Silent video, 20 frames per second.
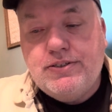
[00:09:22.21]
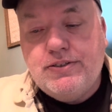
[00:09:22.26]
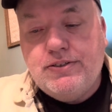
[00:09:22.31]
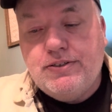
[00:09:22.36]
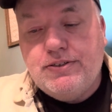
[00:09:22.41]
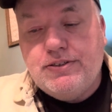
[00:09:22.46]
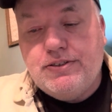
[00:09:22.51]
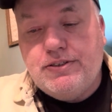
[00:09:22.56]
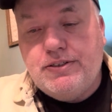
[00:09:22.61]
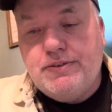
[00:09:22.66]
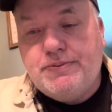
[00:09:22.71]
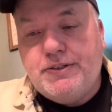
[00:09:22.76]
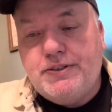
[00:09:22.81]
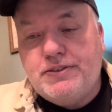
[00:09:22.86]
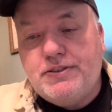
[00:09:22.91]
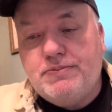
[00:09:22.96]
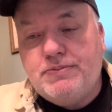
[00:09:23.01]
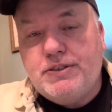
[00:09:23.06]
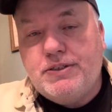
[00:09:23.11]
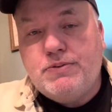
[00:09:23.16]
And the
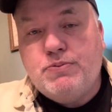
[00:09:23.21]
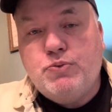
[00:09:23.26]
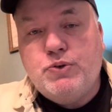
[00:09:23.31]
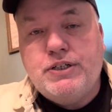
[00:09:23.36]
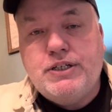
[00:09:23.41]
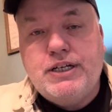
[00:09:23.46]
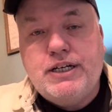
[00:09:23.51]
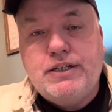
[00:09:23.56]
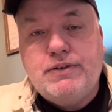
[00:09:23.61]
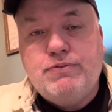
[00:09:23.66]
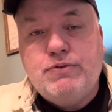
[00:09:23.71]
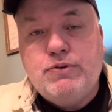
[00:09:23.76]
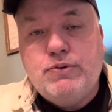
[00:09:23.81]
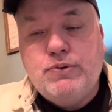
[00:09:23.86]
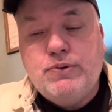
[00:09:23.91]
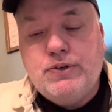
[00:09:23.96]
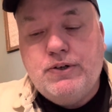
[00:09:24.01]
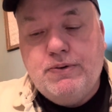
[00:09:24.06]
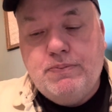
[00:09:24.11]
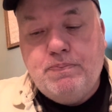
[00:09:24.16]
significance of this
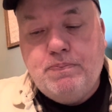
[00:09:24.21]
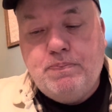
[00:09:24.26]
194